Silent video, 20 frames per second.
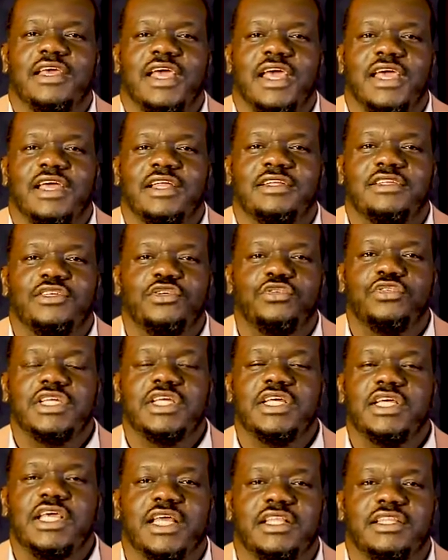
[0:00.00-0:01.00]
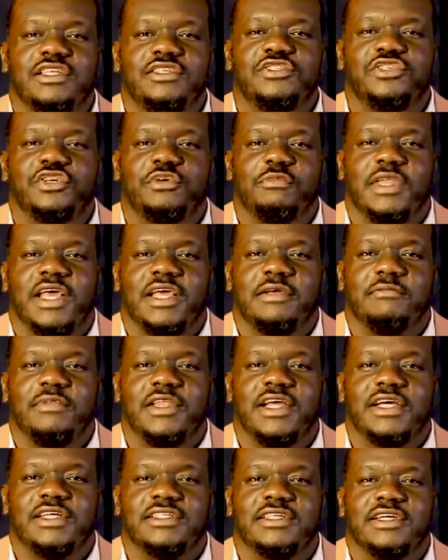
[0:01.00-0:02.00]
and you didn't get the job like
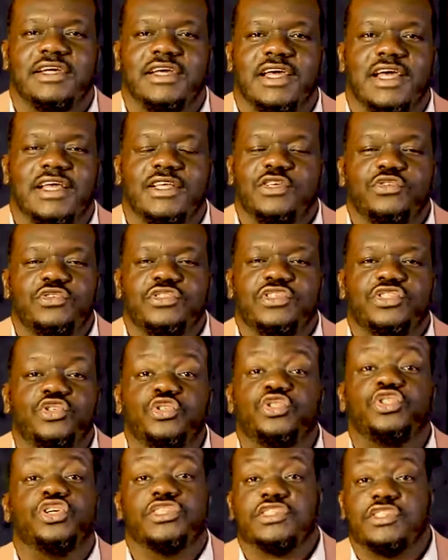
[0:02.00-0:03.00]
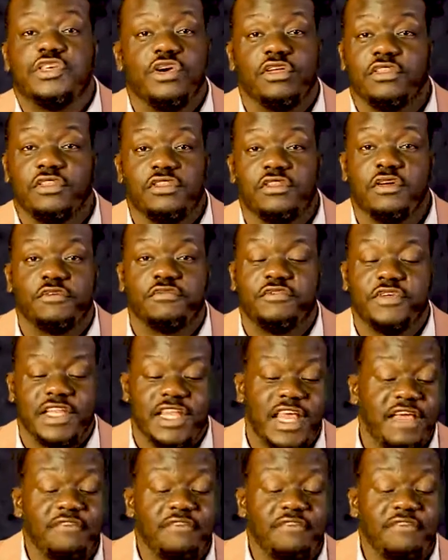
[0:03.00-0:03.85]
planned and you, you just got nothing.